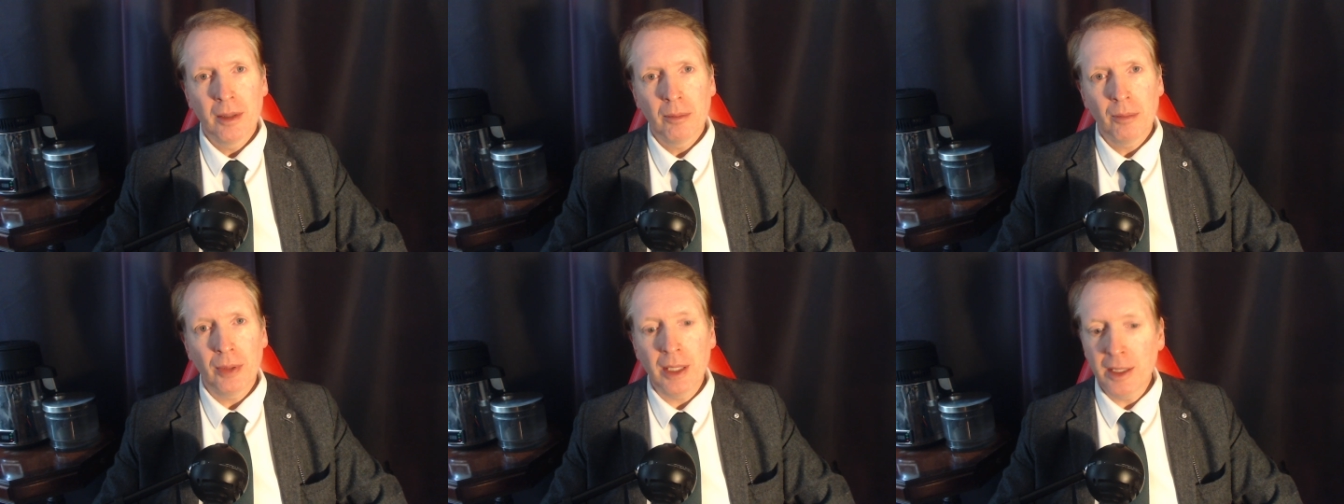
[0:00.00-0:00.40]

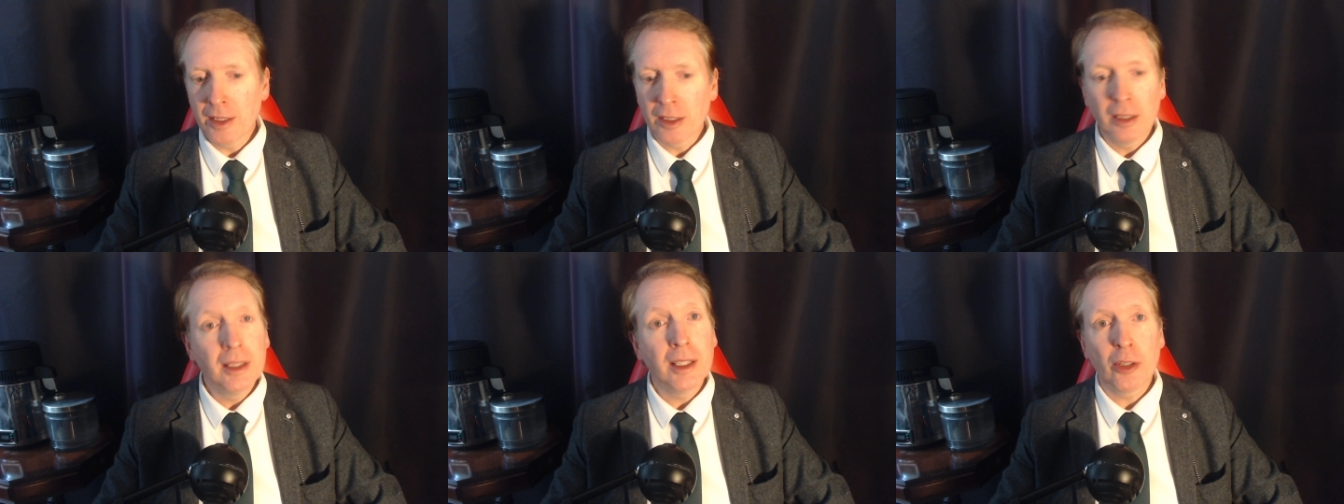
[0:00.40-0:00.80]
Please
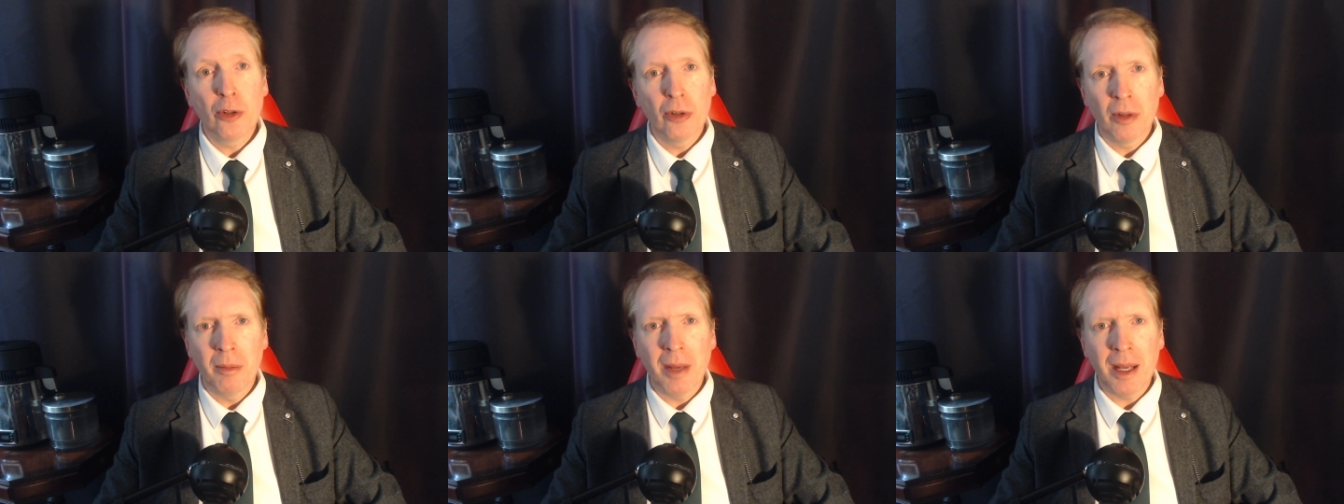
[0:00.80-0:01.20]
clear
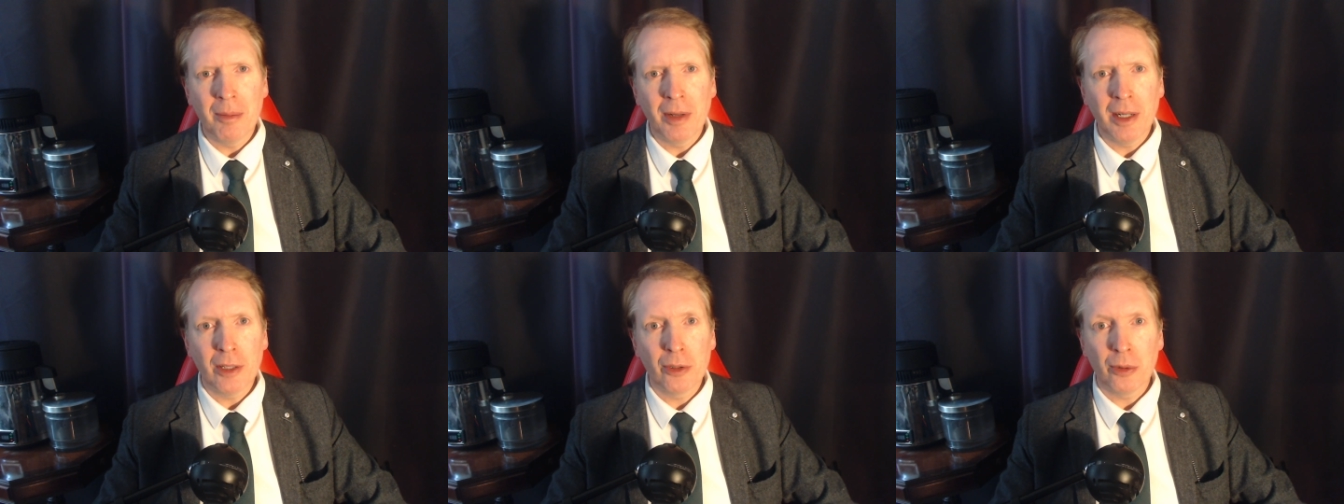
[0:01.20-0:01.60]
your
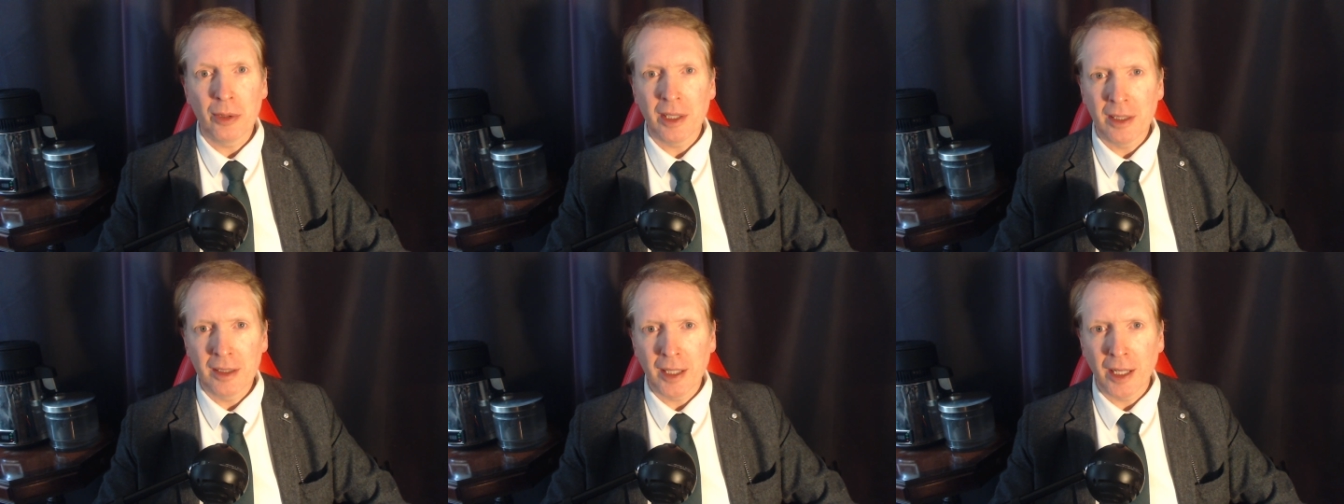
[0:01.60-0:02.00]
memory to
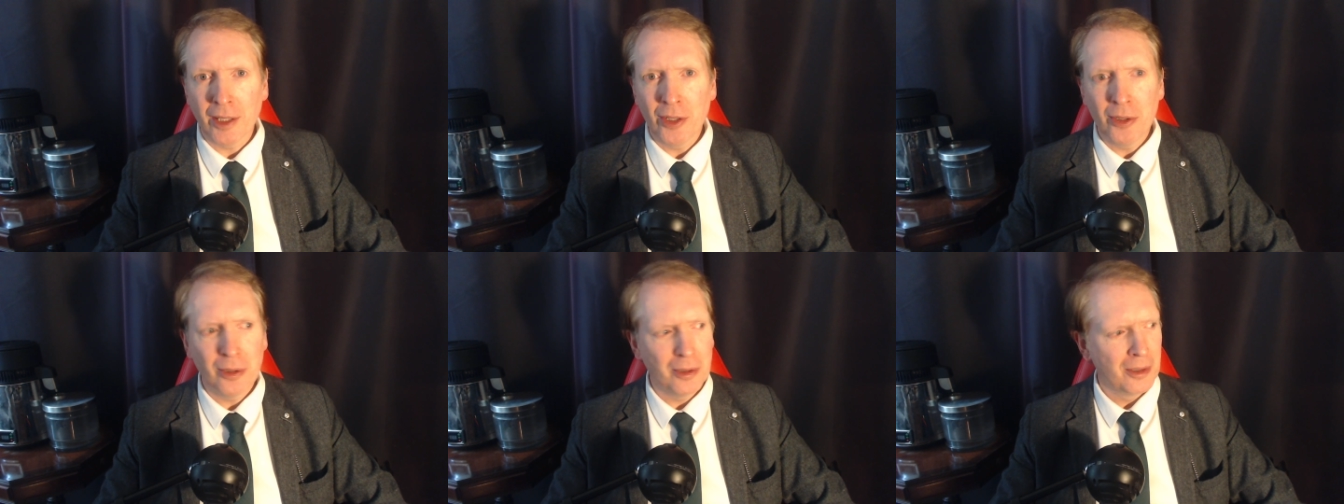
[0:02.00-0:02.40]

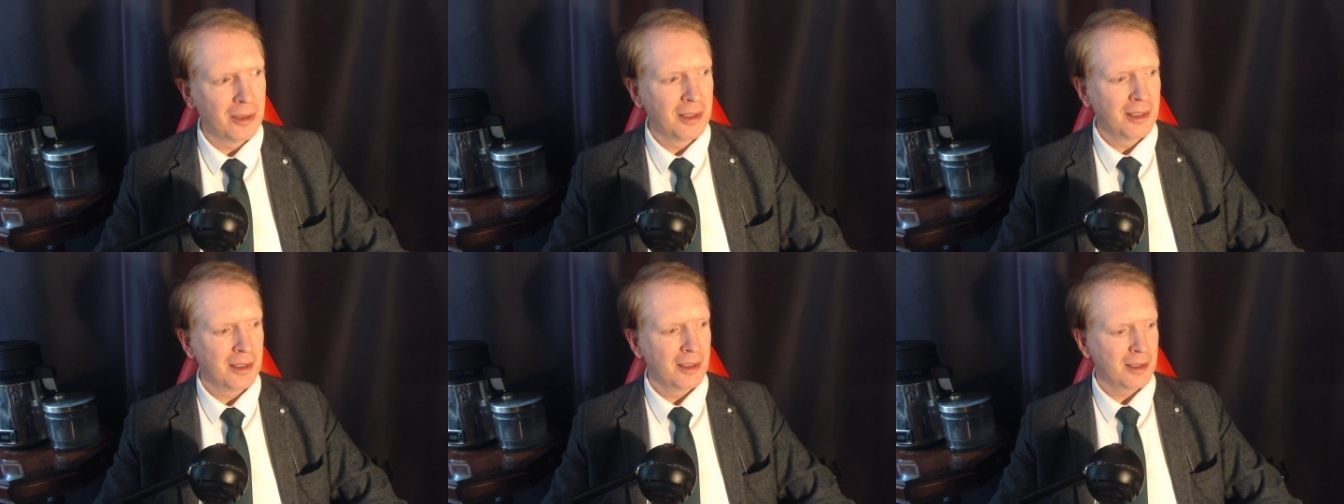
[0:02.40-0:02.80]
continue.
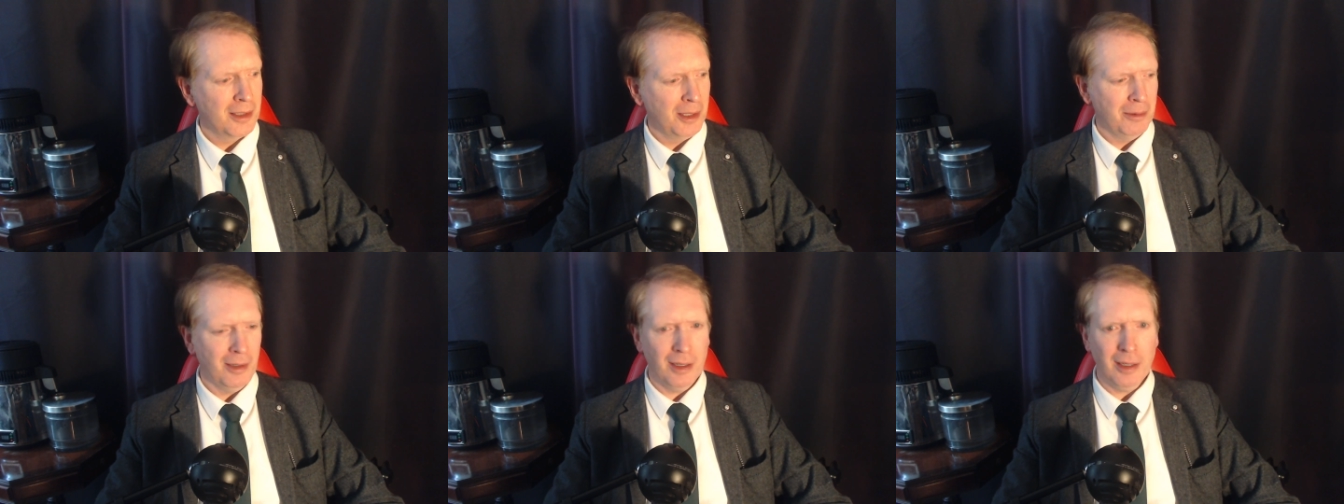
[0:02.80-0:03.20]
Like,
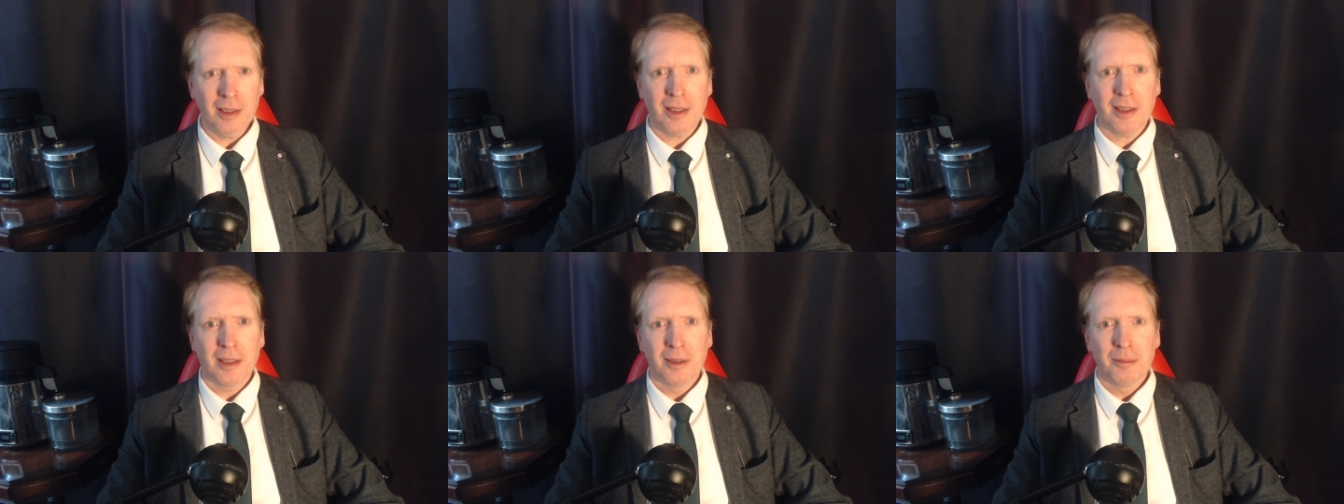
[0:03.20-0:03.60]

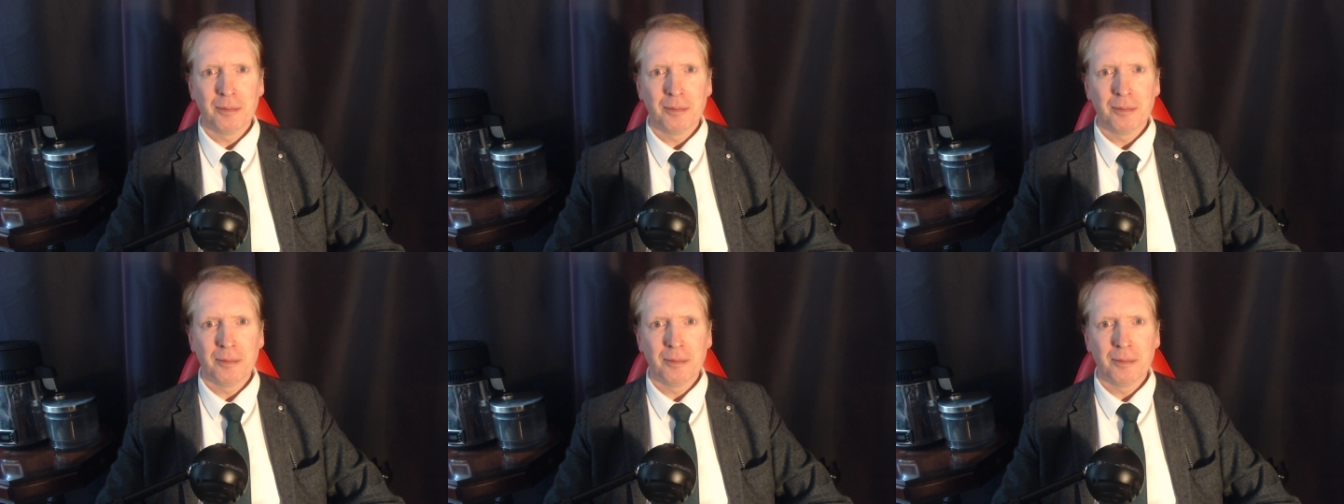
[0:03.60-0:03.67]
what?